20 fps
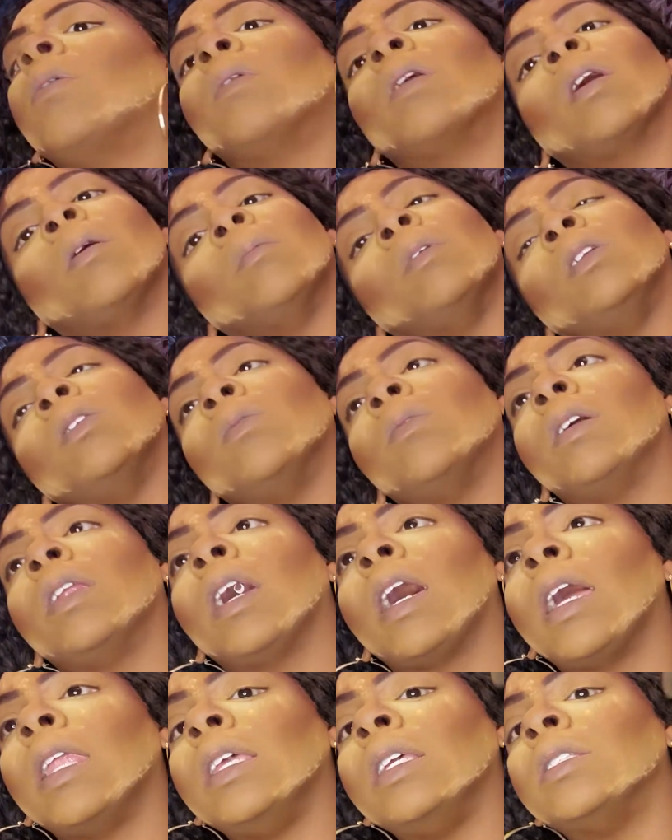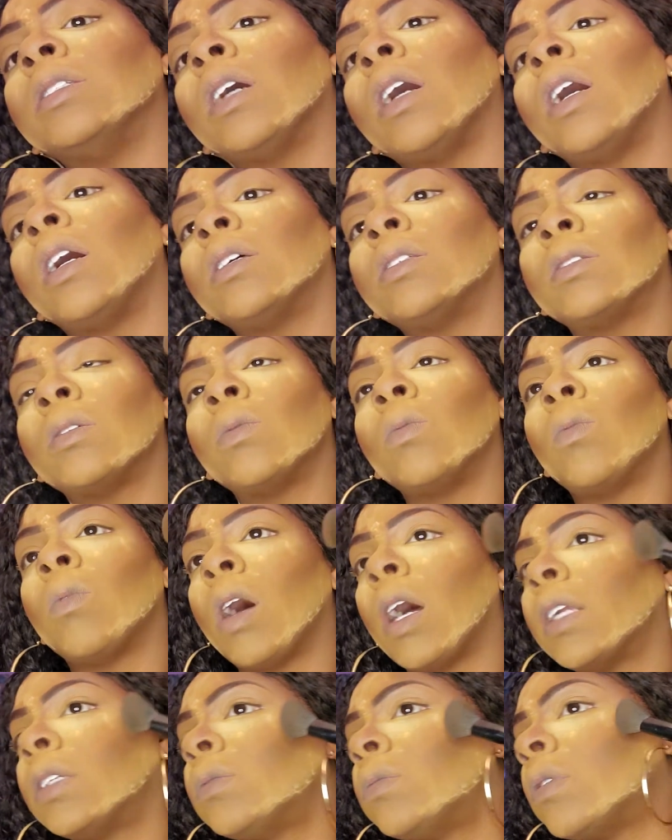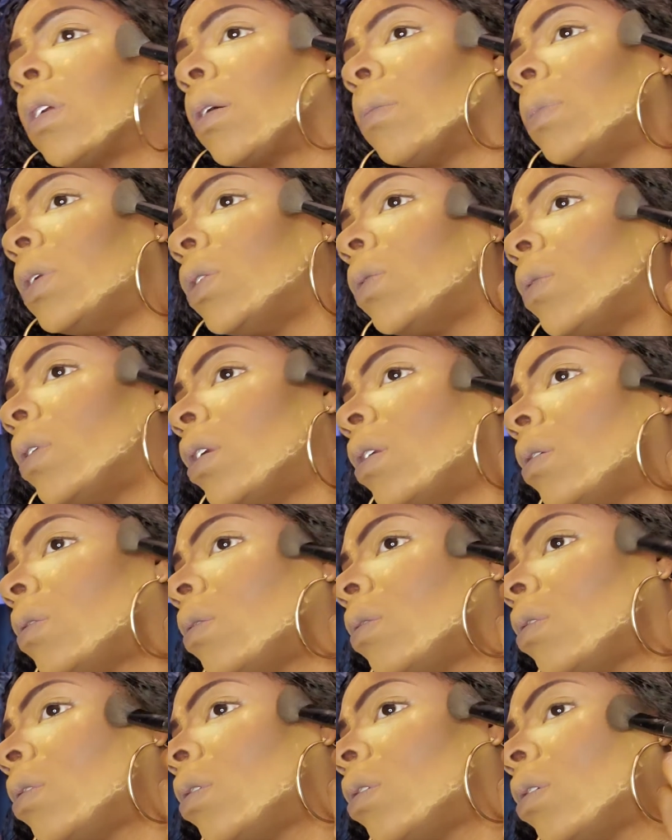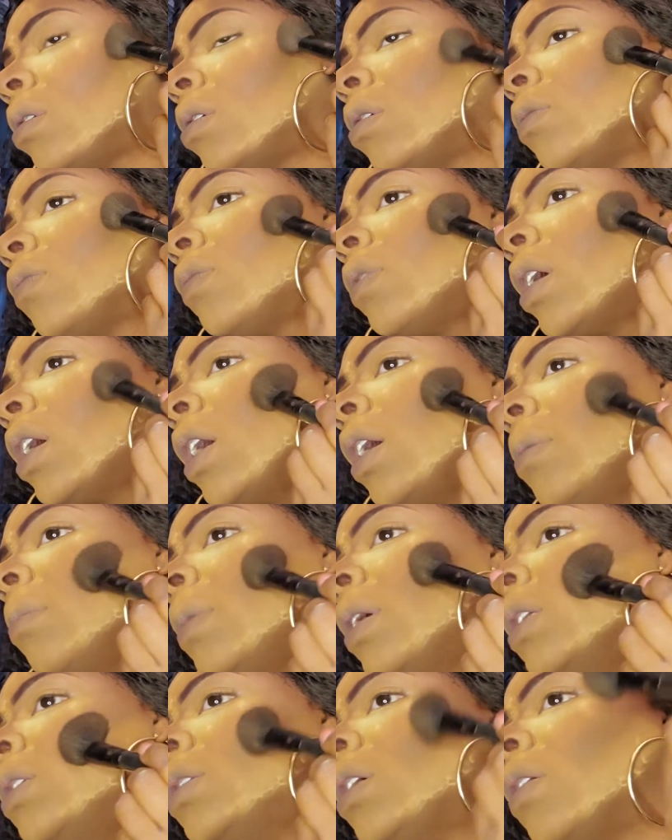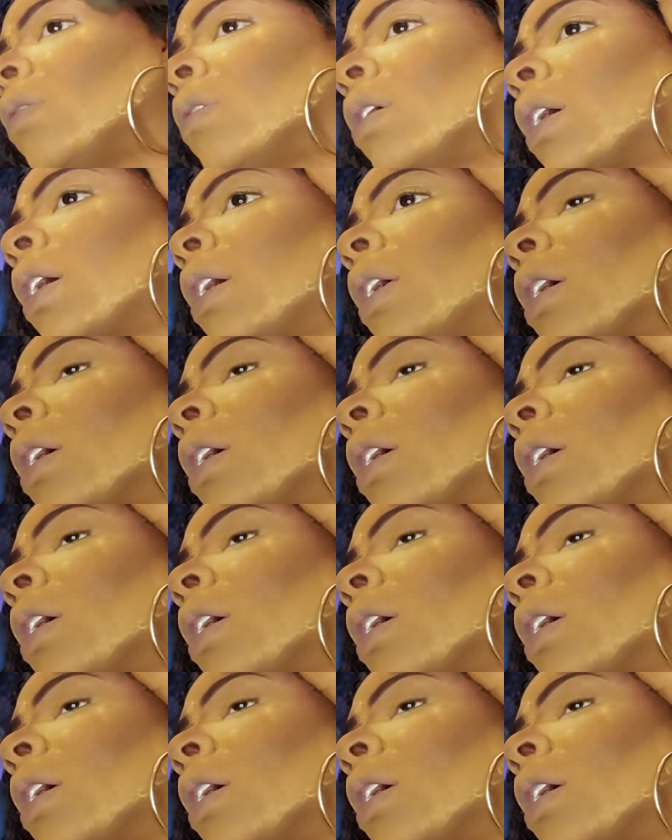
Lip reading: what I'm doing, I need to also watch what I'm doing before I have myself looking